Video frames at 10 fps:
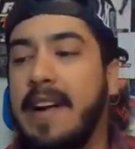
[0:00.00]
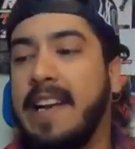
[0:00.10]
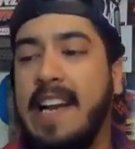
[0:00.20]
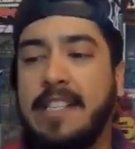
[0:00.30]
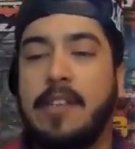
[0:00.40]

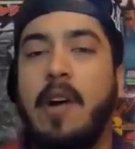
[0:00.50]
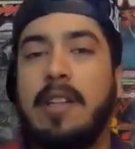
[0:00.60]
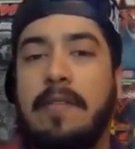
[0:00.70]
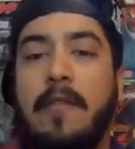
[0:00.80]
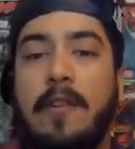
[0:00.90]
Alright guys, so
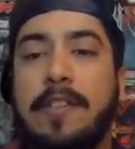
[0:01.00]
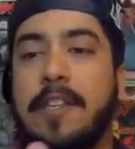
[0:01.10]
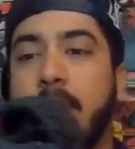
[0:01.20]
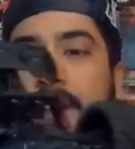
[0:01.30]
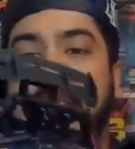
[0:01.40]
all the four
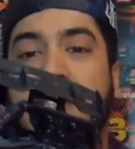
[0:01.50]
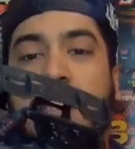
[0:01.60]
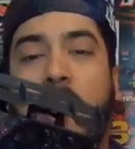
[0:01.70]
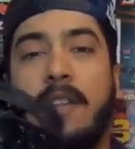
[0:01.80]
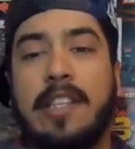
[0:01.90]
screws are
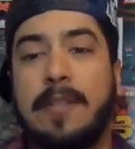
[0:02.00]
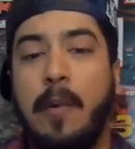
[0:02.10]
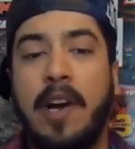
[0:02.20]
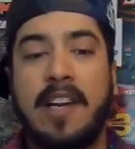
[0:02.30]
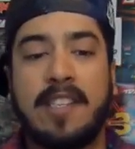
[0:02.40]
installed, the
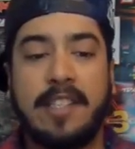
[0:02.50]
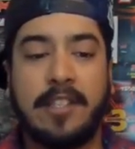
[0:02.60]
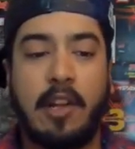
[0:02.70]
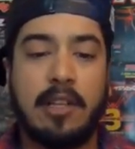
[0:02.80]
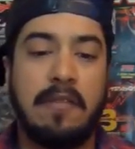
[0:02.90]
spoiler is
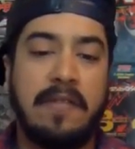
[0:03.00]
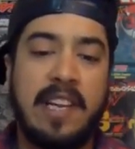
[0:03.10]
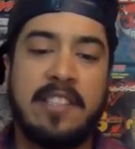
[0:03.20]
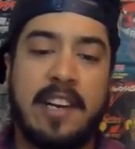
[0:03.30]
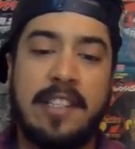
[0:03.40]
installed, the
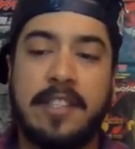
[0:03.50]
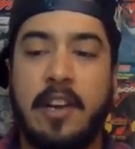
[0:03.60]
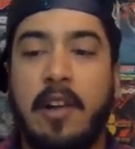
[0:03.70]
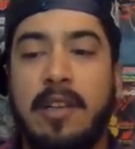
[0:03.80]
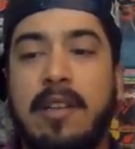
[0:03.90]
wheels are
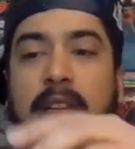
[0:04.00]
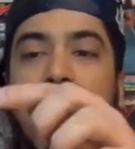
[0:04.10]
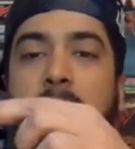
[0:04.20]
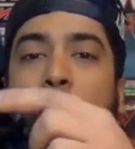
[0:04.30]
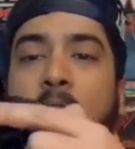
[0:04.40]
installed,
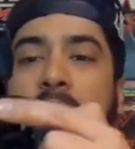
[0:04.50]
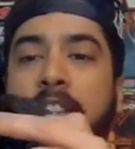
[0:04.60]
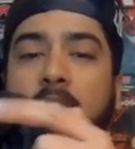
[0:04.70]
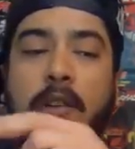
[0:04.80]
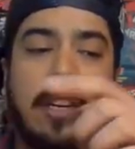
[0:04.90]
the body
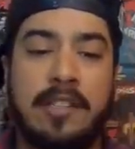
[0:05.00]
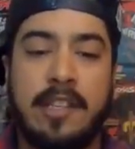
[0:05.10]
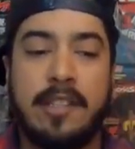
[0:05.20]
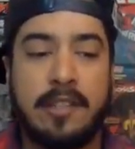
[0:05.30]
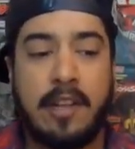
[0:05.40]
shell holders
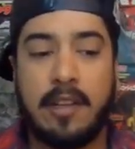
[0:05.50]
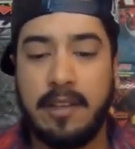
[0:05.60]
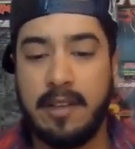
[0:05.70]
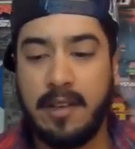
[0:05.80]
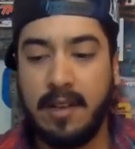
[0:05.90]
is
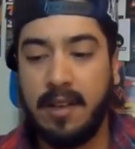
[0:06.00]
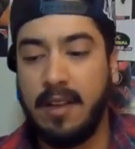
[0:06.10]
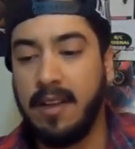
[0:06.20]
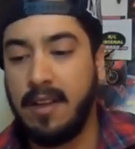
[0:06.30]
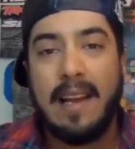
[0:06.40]
installed,
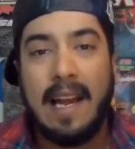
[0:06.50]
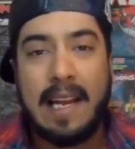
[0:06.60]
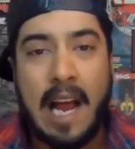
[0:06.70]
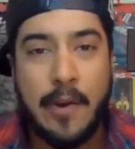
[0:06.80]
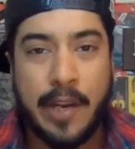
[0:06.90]

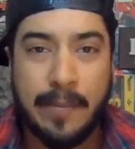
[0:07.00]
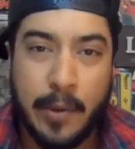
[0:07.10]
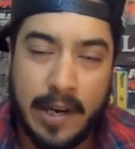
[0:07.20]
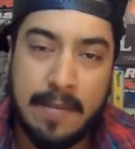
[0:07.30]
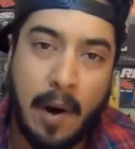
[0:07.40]
and now you
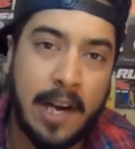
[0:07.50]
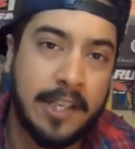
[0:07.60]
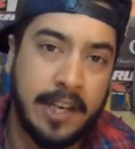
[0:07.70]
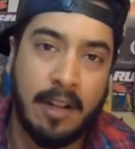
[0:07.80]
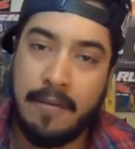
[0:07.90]
can put in a
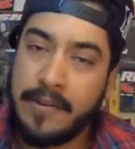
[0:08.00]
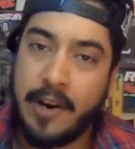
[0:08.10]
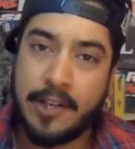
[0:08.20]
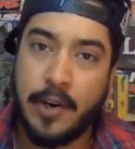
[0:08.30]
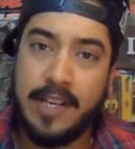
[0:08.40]
body shell of
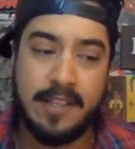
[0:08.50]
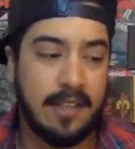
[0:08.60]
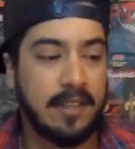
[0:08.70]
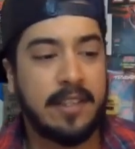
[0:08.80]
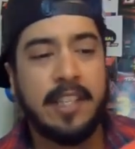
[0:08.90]
your
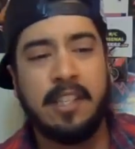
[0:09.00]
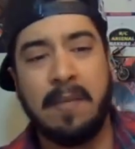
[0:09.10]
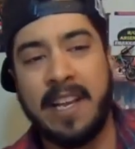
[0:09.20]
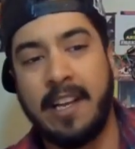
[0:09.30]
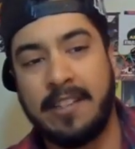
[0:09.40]
choice. This
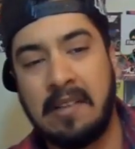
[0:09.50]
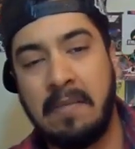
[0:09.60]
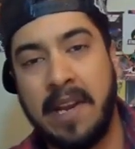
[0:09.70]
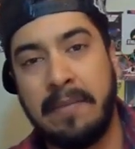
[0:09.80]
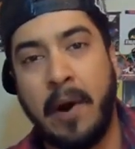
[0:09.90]
is my
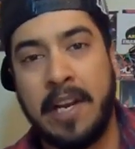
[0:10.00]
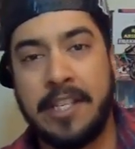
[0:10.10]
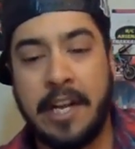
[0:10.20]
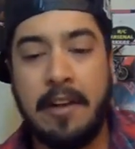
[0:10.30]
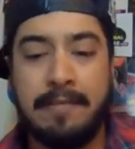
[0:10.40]
custom made
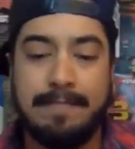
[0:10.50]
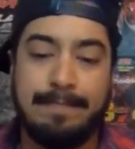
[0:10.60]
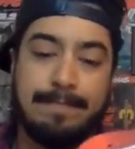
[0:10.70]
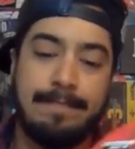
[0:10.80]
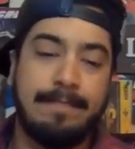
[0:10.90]
body shell,
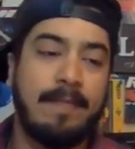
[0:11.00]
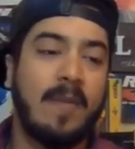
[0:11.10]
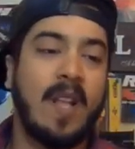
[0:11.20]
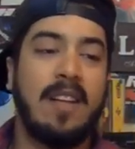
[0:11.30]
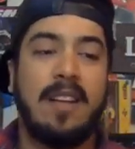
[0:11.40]

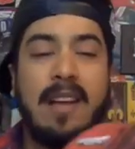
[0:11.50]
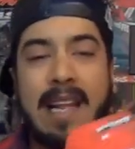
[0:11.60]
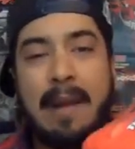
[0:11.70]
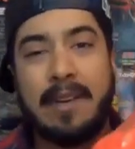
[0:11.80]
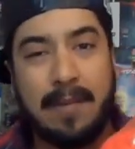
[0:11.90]

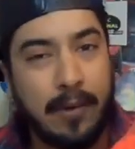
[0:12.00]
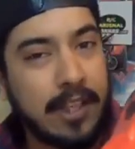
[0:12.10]
and I'm going